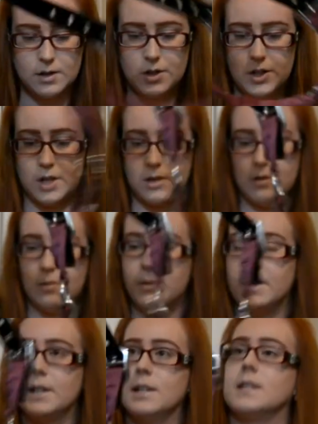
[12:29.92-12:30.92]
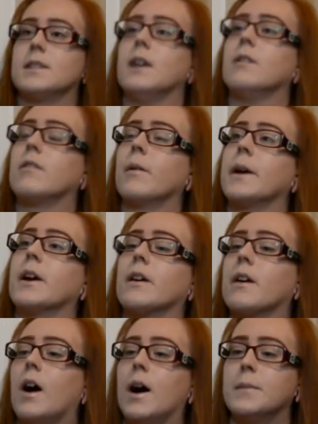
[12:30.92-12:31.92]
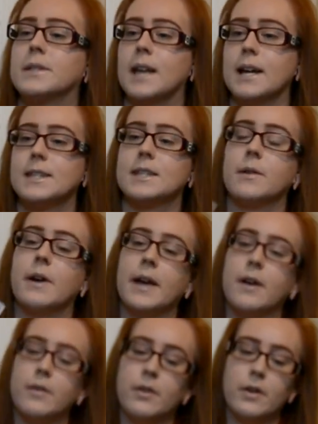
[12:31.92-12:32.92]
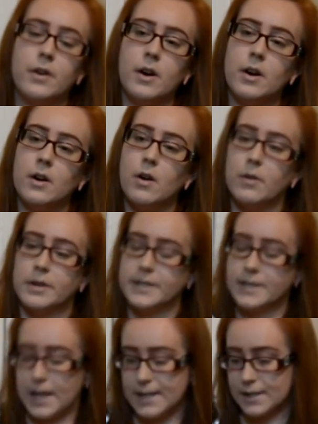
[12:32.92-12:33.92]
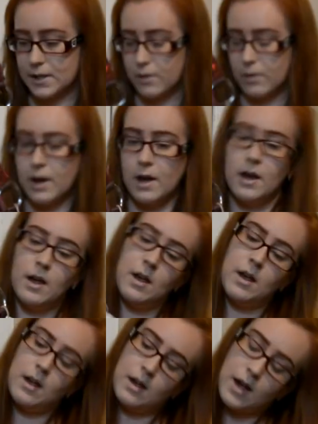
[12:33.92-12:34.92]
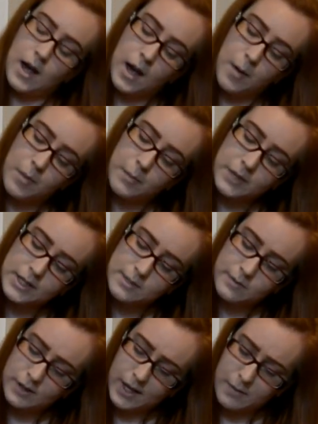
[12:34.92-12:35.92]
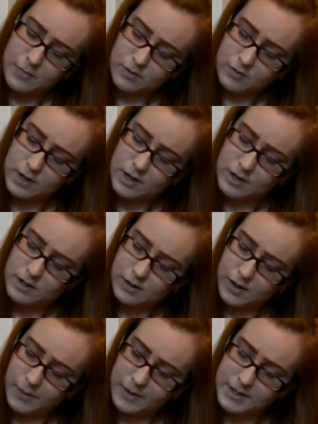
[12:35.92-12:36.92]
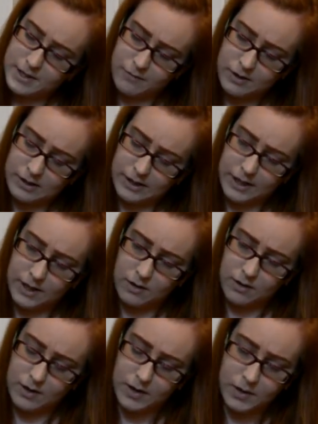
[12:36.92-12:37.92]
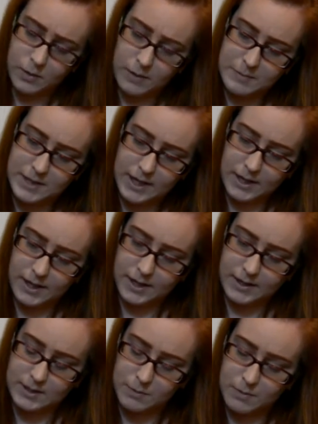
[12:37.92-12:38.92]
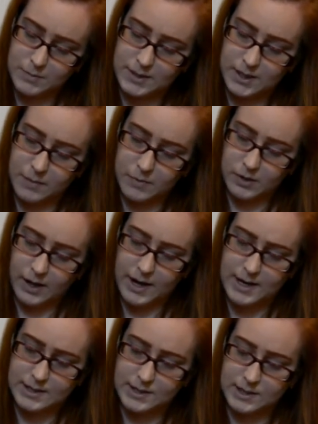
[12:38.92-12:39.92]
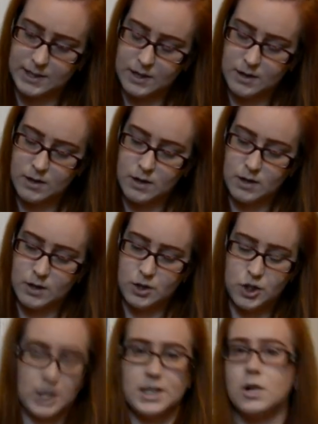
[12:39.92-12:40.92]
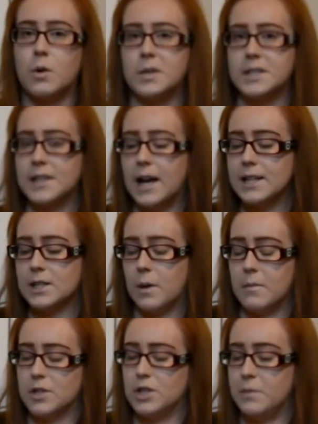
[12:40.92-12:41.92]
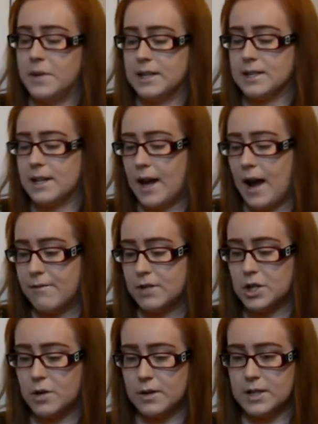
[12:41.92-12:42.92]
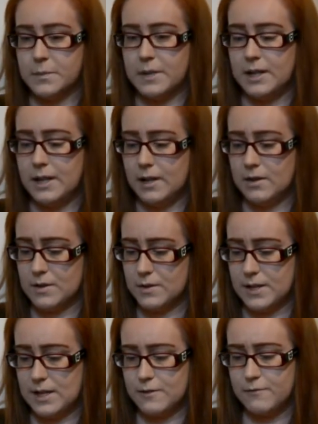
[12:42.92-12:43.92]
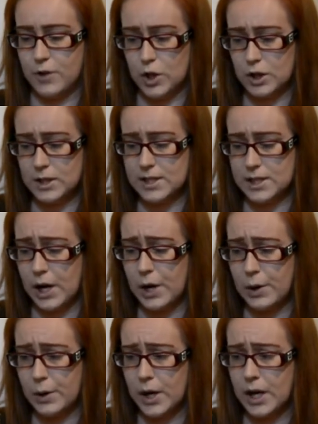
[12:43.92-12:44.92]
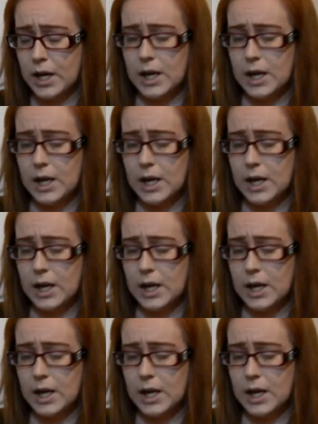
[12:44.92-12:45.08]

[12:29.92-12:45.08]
Jo was outgrowing her cob size, so I ordered her horse size. So, um, but these were labeled a little bit differently on the website. Like, this one was labeled as just horse size, so I'm assuming it's like average horse, but it also says full, so